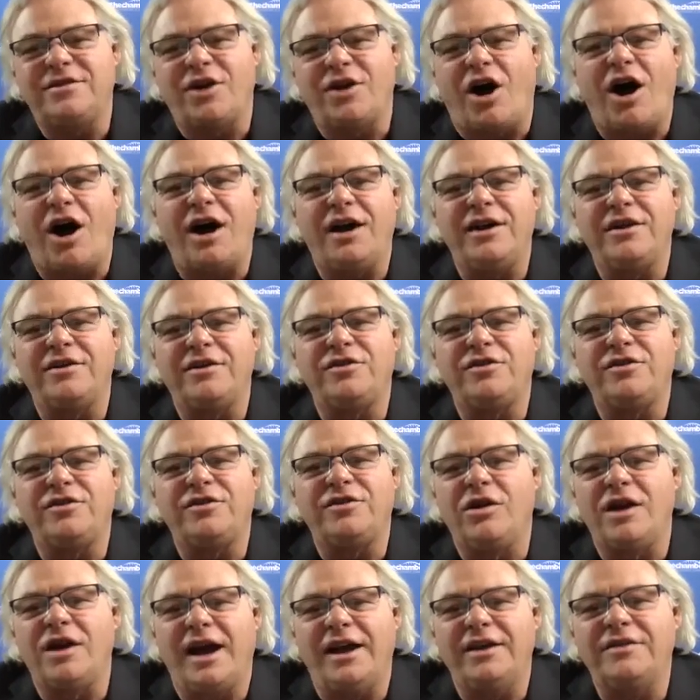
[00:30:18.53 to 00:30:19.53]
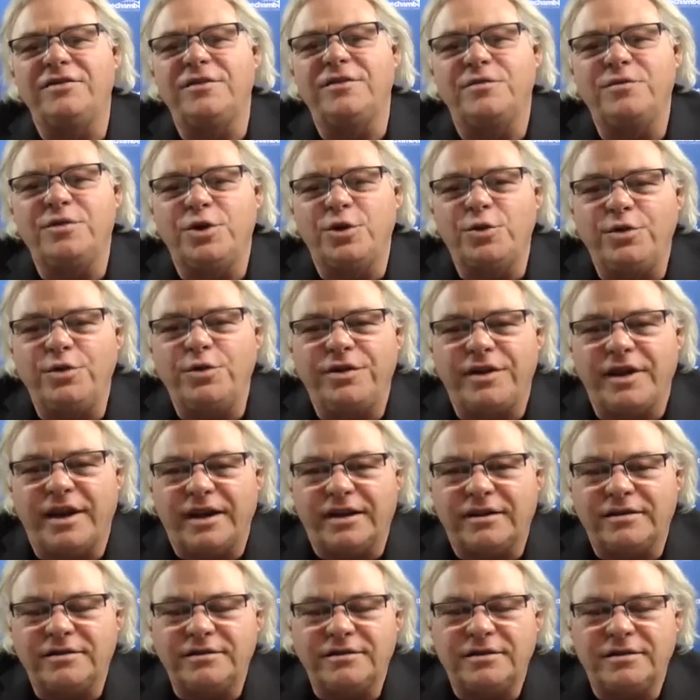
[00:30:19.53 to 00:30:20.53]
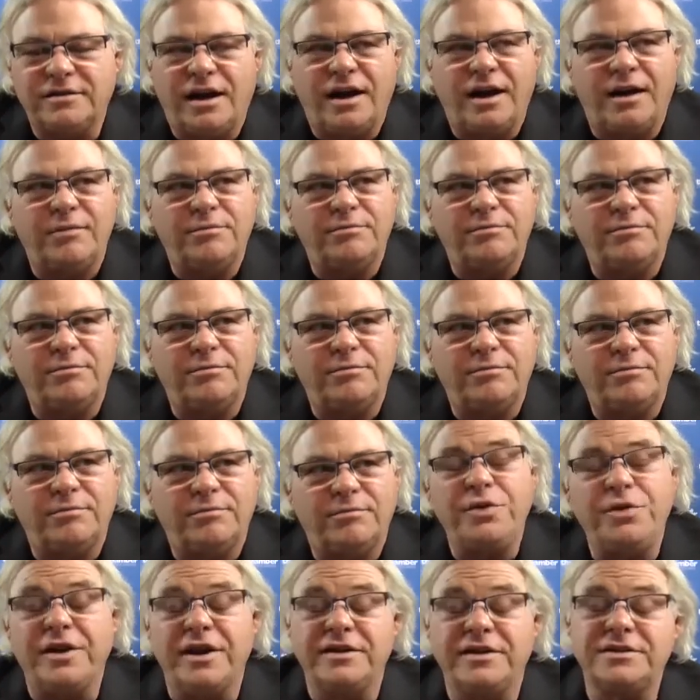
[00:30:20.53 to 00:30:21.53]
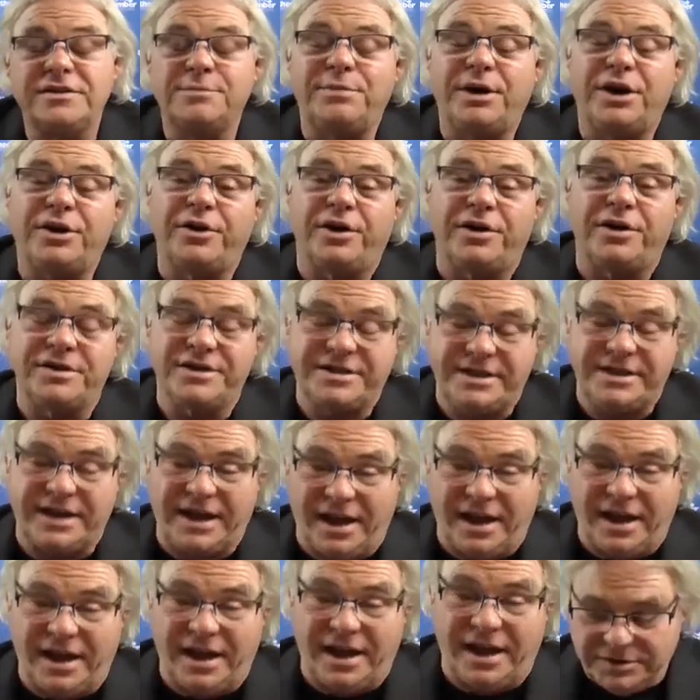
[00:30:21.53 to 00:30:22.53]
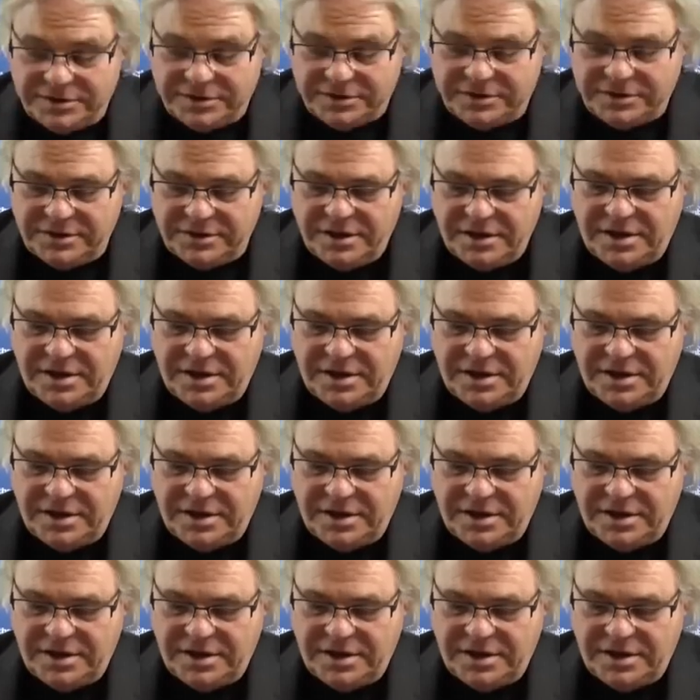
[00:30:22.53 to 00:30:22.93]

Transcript: taught us all kinds of new things about ourselves,